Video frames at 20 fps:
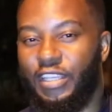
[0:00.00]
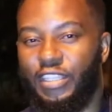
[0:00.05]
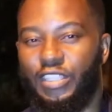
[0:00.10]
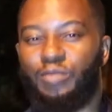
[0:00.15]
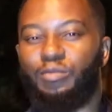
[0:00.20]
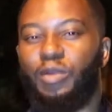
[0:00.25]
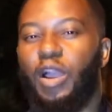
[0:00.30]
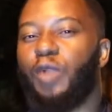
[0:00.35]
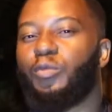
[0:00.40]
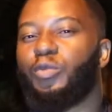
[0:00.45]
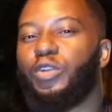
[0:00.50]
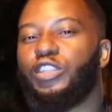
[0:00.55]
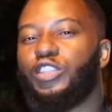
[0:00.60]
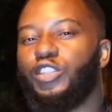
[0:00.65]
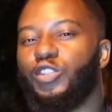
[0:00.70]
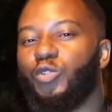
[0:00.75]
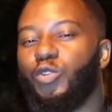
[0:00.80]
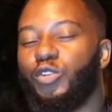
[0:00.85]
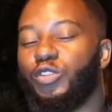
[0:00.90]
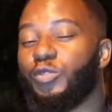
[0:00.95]
Zimbabweans
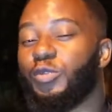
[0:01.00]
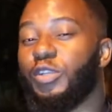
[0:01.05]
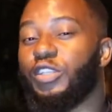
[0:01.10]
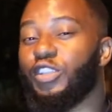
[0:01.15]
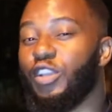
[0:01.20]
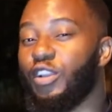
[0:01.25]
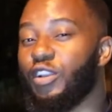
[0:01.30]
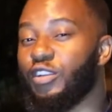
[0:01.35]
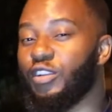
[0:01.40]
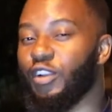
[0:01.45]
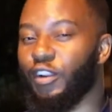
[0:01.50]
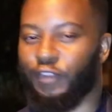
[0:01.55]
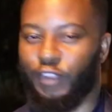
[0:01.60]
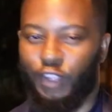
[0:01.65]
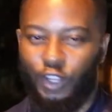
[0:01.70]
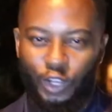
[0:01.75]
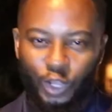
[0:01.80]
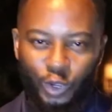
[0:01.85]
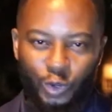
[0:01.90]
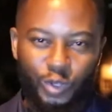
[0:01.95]
saw the return of
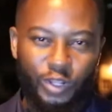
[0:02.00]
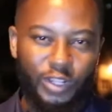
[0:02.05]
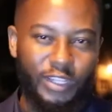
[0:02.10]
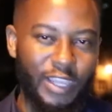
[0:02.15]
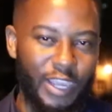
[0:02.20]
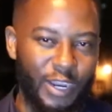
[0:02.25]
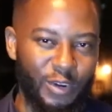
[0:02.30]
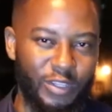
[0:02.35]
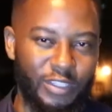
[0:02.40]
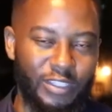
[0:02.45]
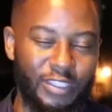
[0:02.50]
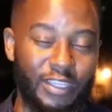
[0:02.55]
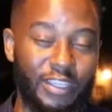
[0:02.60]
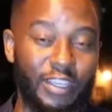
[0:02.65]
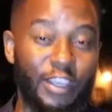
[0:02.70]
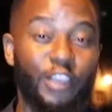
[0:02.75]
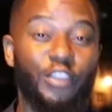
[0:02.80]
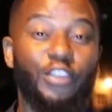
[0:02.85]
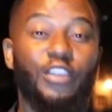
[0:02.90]
the local currency,